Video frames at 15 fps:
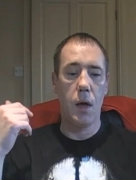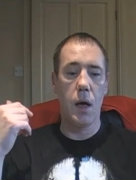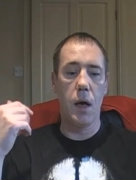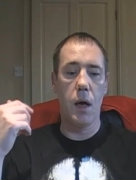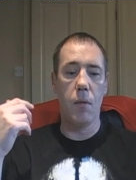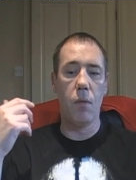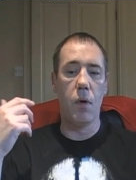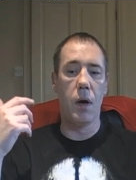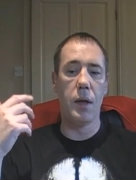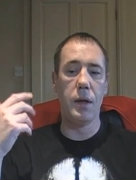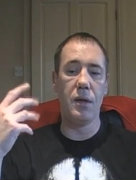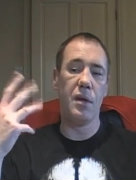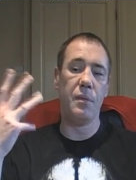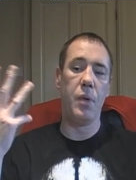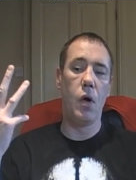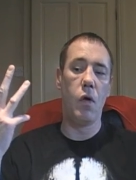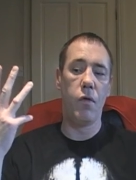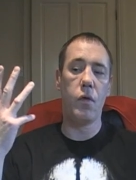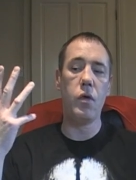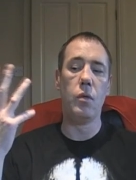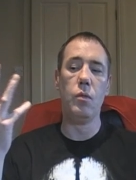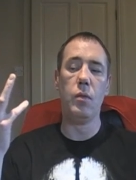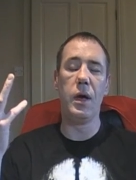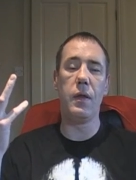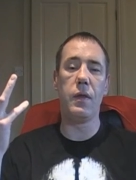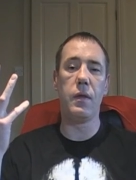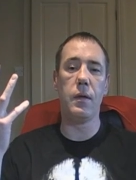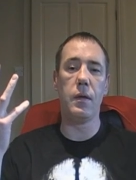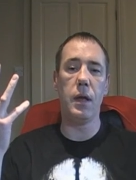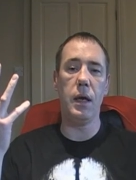um, and they both come
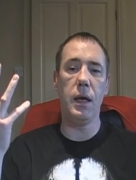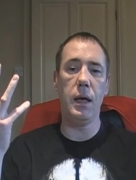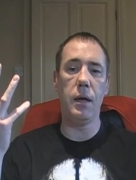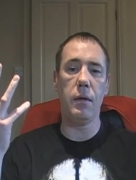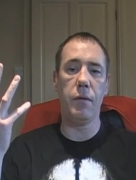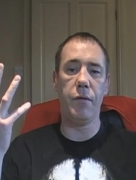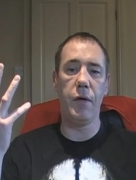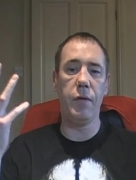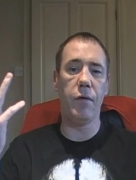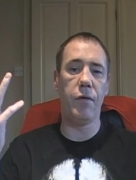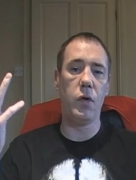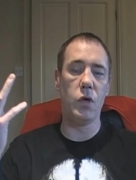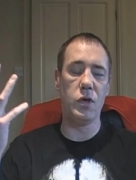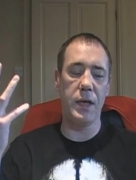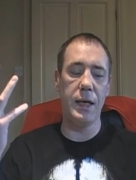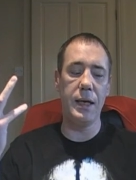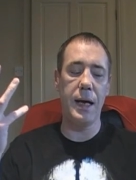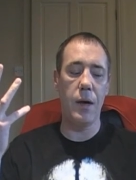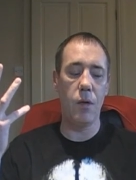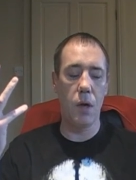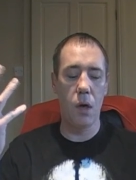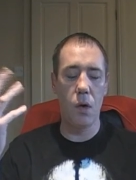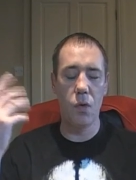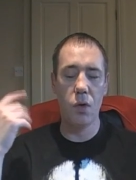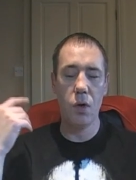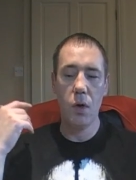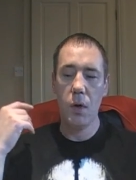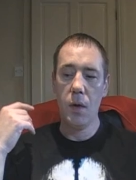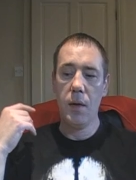with the FIFA fourteen download.